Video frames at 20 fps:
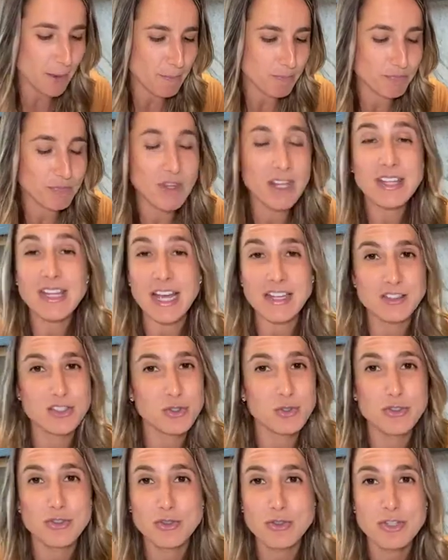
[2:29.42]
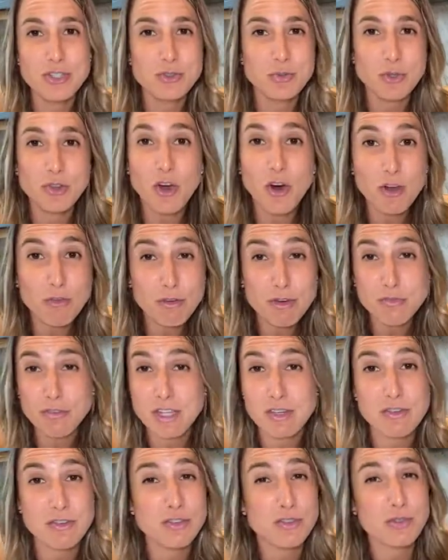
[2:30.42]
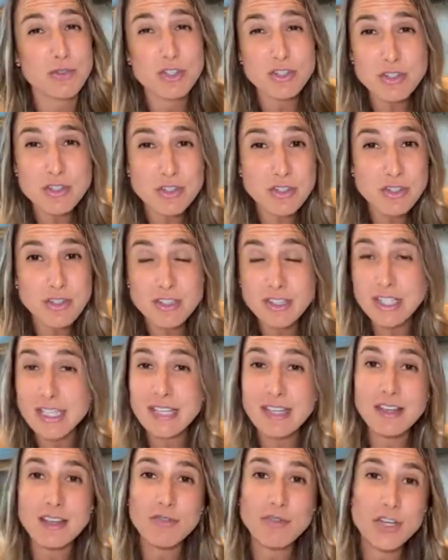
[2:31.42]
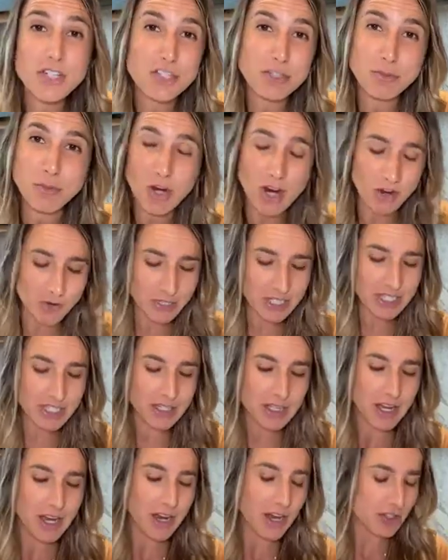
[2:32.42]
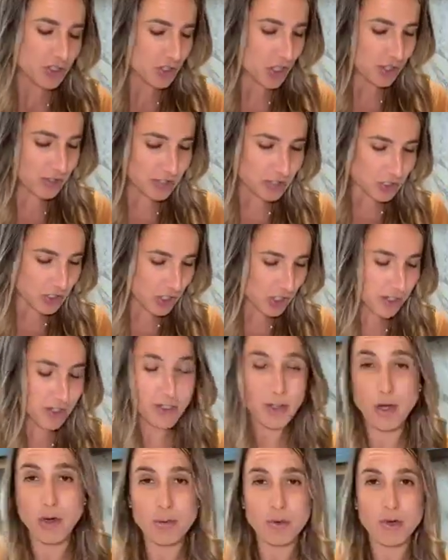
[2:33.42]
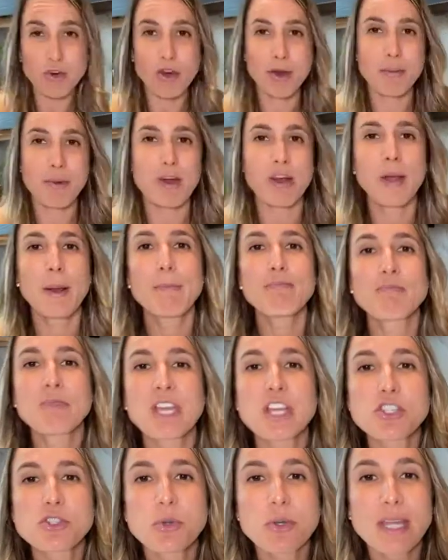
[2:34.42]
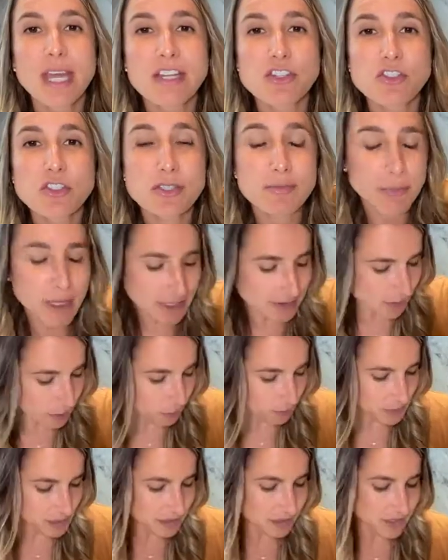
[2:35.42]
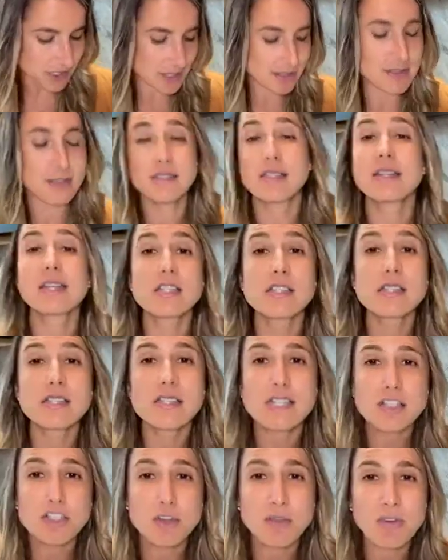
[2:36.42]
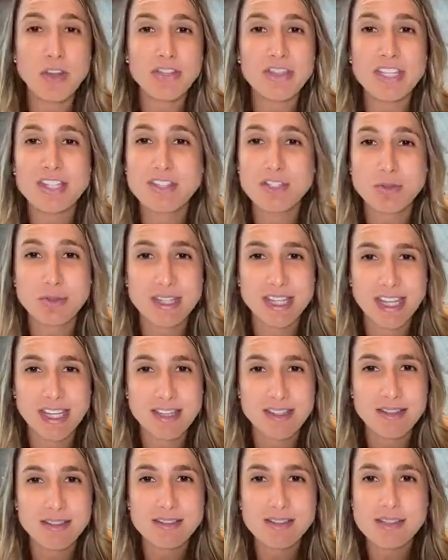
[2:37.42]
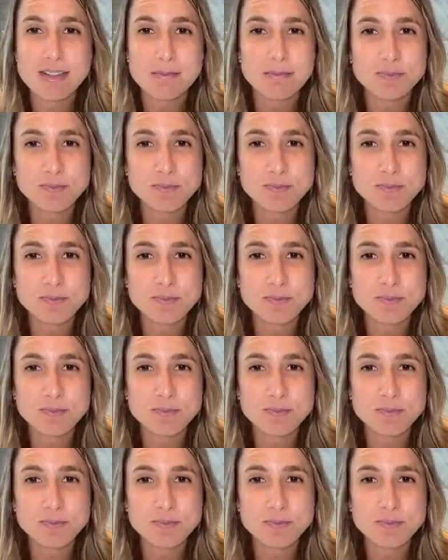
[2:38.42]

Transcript: yes, you can do this with all of our flavors. So sugar cookie, fudgy brownie, chocolate chunk, oatmeal cranberry. So again, just make little piece sizes. This is such a fun thing to do with kids.